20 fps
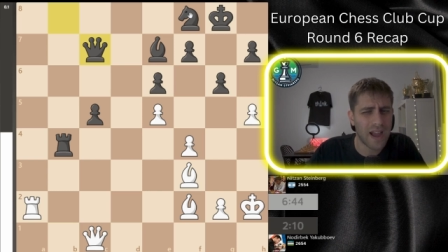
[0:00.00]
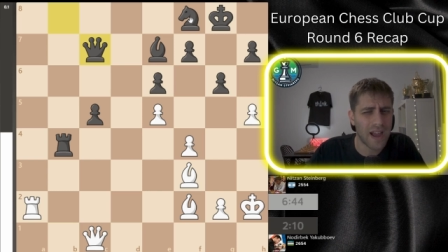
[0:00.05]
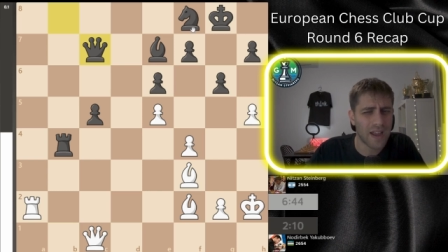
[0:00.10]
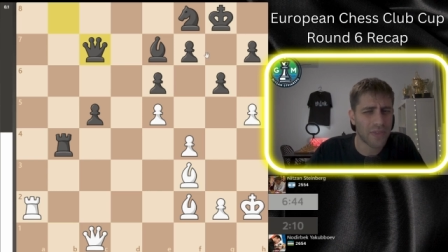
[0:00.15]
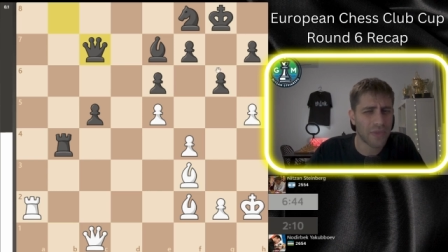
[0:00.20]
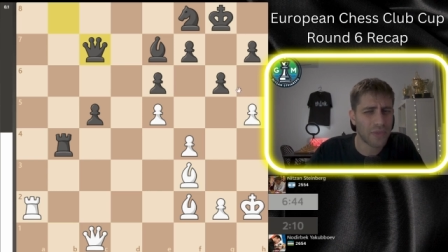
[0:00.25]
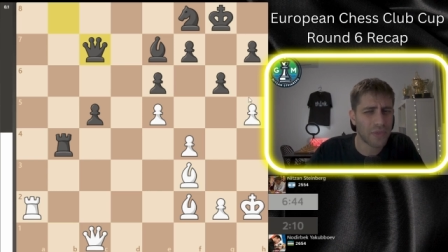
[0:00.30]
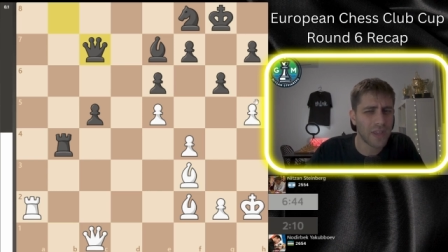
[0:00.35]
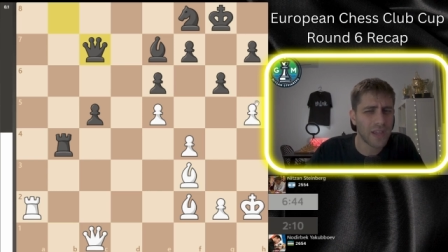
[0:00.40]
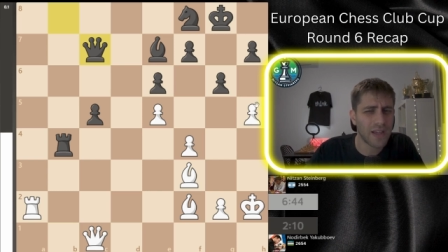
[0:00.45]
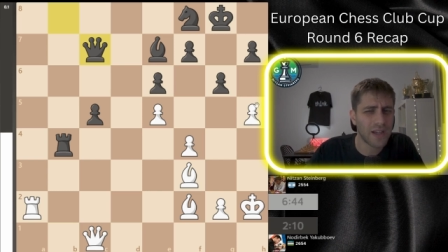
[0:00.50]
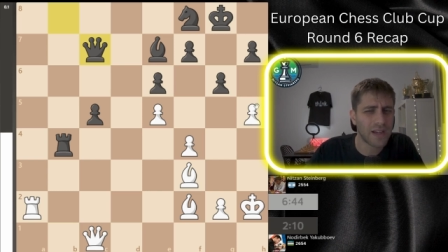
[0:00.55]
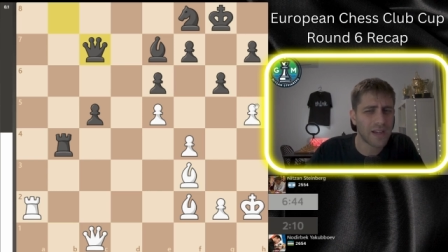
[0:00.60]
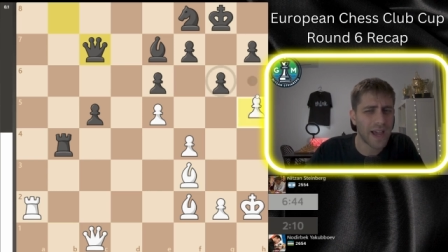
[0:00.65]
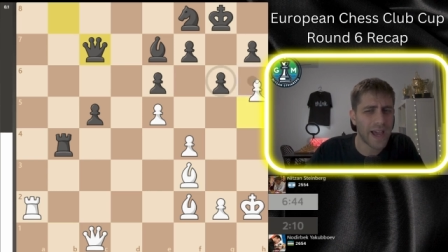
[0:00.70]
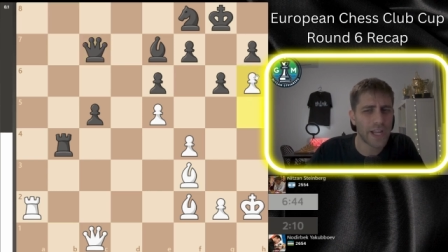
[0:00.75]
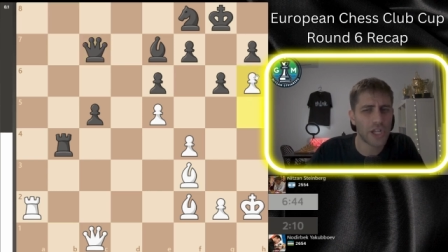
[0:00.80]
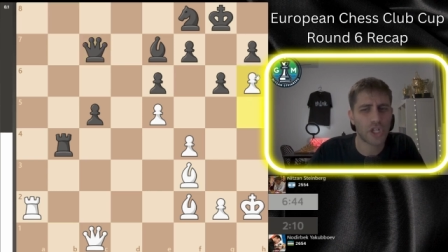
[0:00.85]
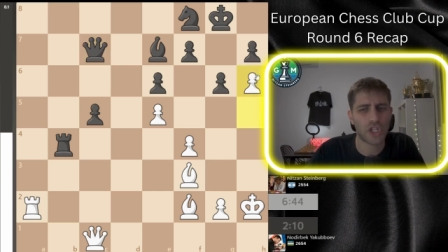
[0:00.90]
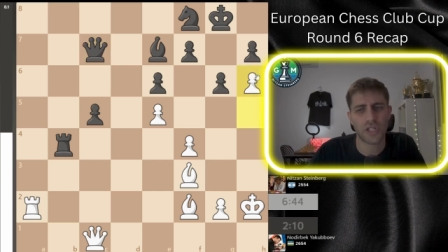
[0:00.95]
I think
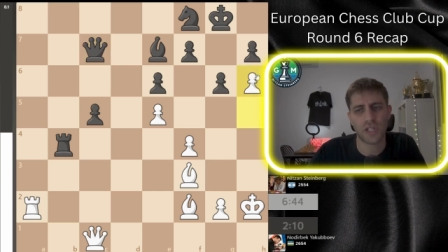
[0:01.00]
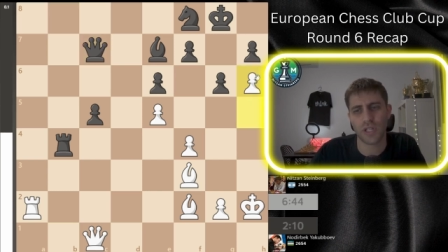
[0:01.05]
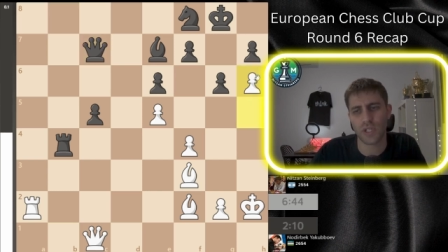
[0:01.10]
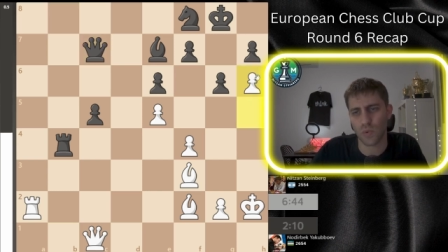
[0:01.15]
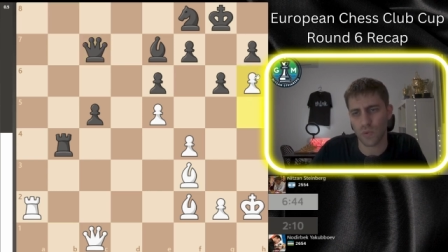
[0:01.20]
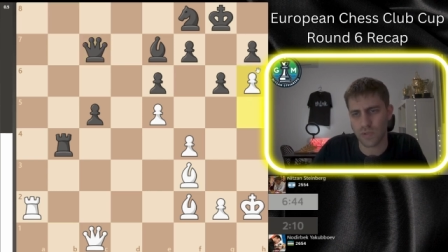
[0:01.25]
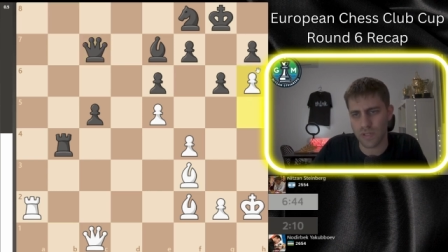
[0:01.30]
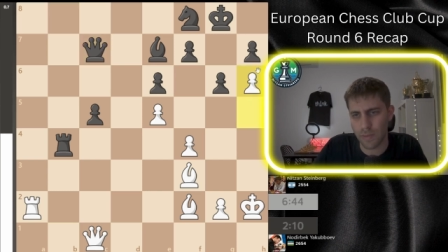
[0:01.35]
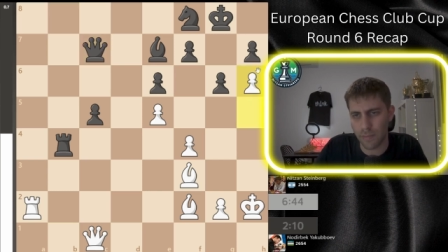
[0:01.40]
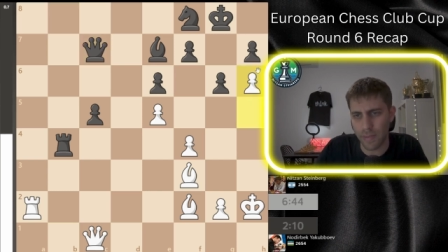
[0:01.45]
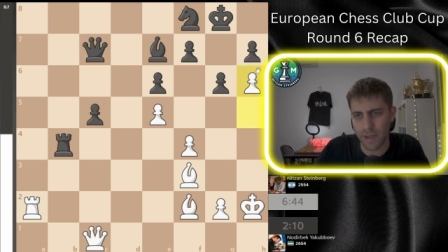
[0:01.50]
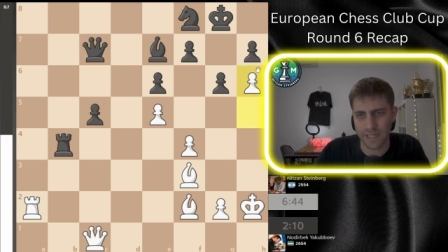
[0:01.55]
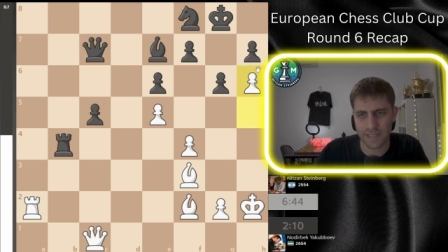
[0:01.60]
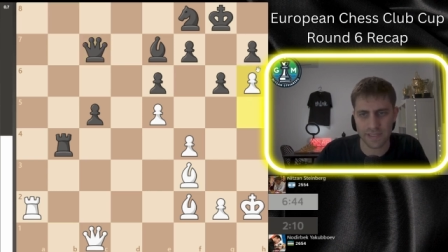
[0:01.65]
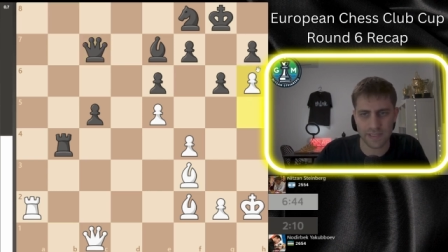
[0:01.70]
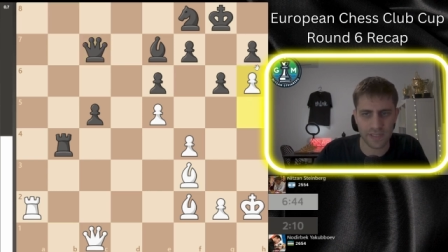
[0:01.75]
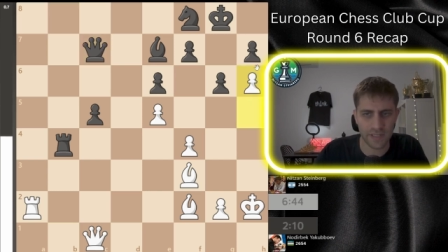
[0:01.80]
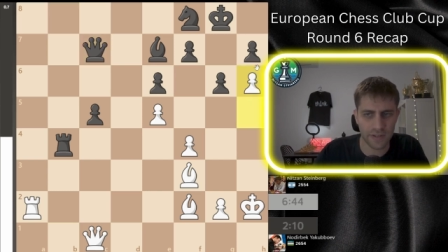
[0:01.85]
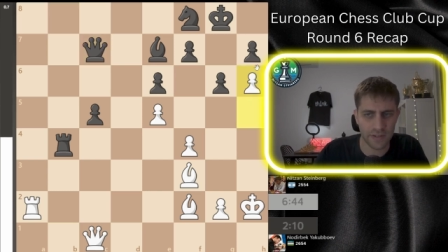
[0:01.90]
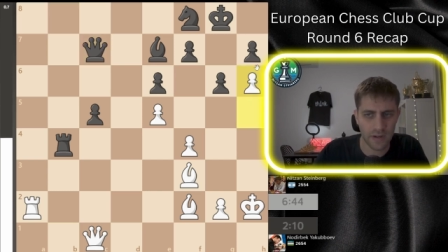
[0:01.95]
h6 was the
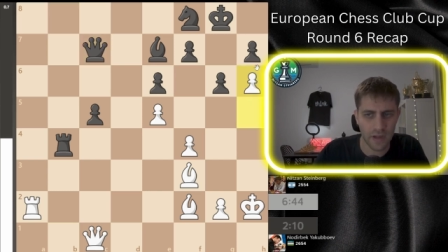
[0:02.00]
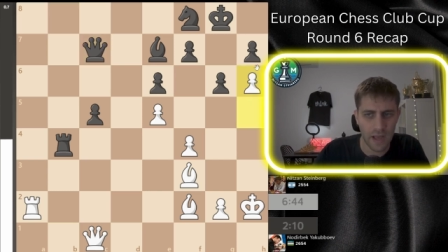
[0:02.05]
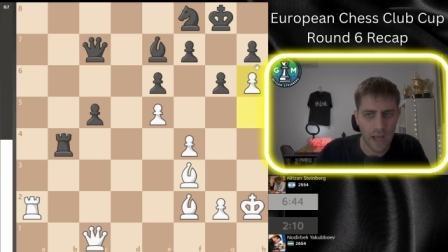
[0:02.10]
best here.